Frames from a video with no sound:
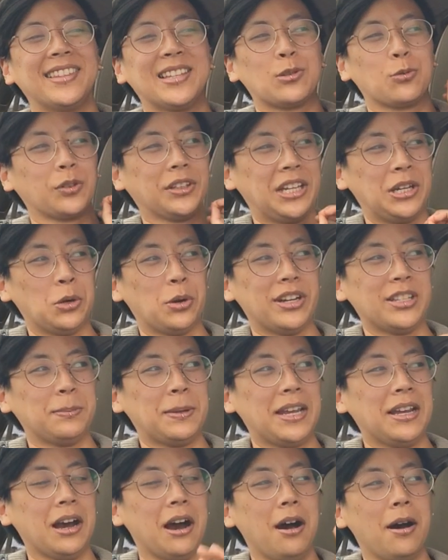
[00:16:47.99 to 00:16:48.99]
This really annoys
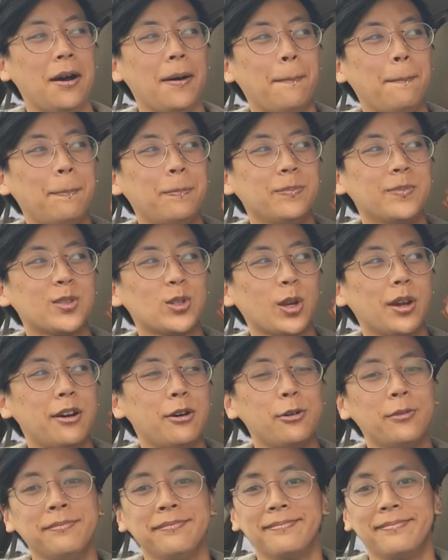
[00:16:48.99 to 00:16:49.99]
me.
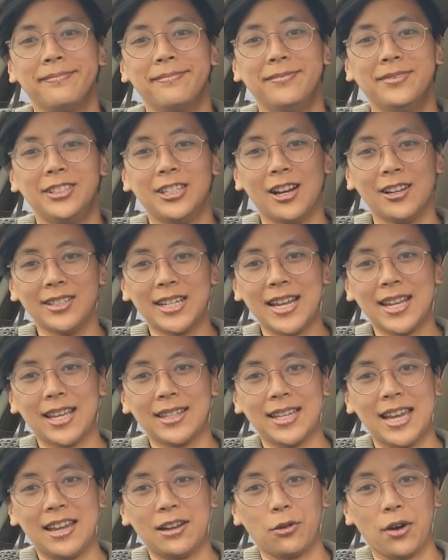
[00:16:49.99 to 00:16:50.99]
So Dante
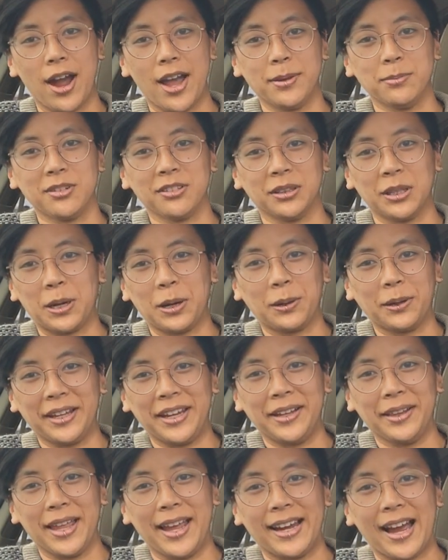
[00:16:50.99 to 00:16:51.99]
gets hate crimed.
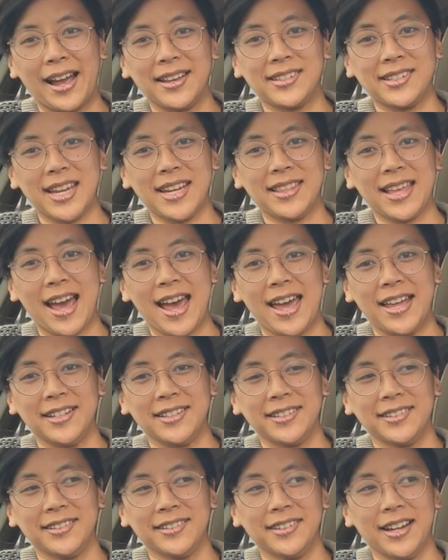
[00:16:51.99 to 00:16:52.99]
Literally, like, I say
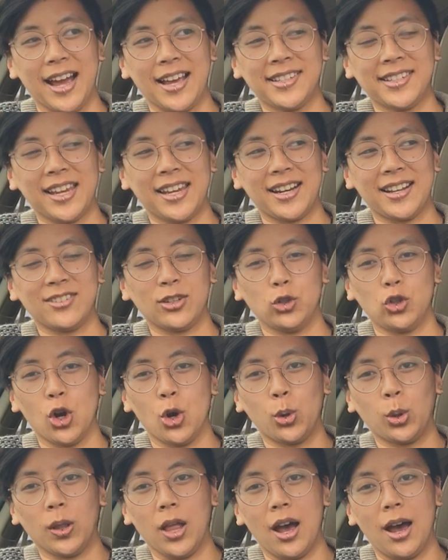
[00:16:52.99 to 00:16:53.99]
it as a
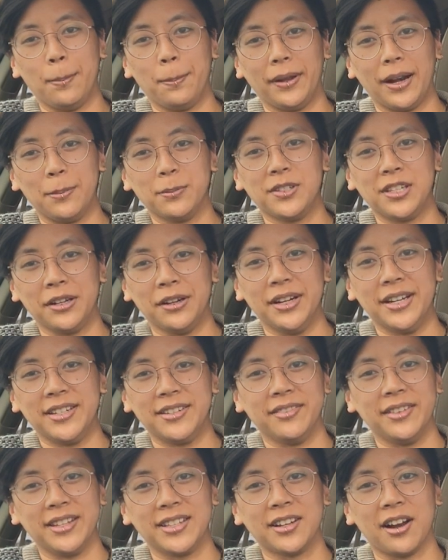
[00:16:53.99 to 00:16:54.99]
joke a lot, but I'm serious
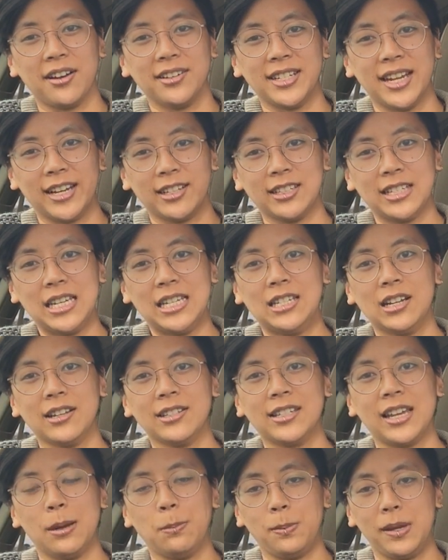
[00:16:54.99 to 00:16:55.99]
in this context. He
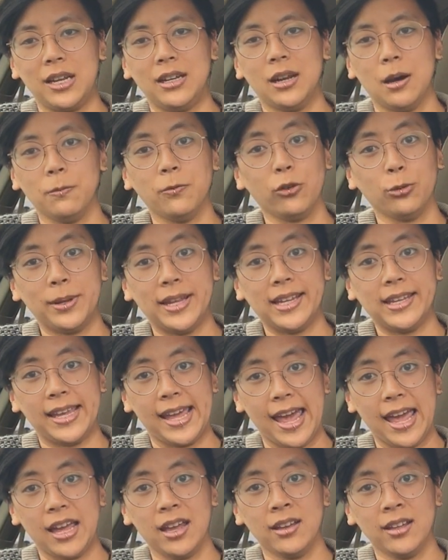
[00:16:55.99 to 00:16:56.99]
does get beaten up for being
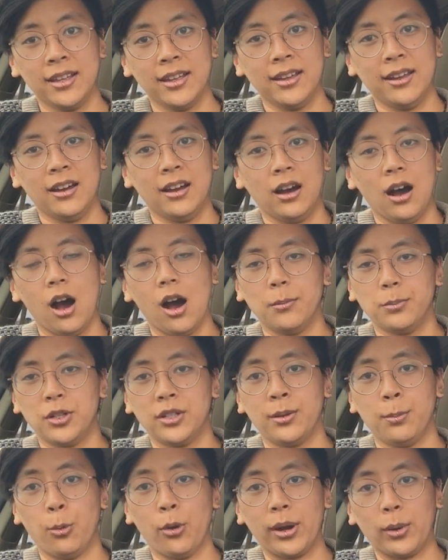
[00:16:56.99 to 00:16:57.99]
gay, to
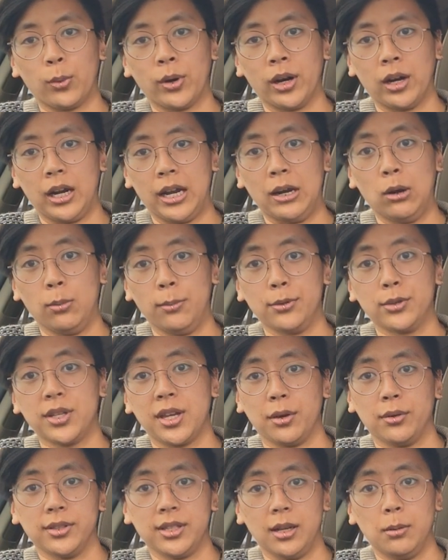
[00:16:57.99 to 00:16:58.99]
the point where it almost
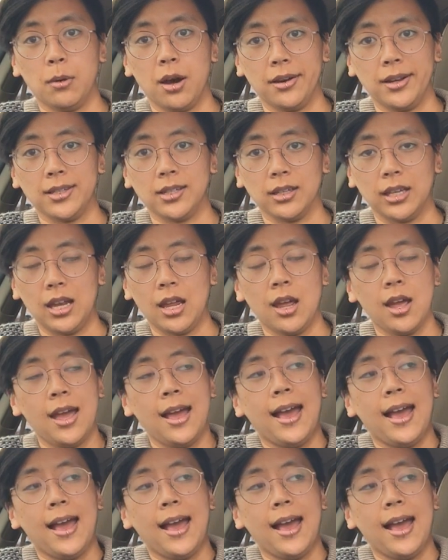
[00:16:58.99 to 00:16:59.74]
kills him, honestly.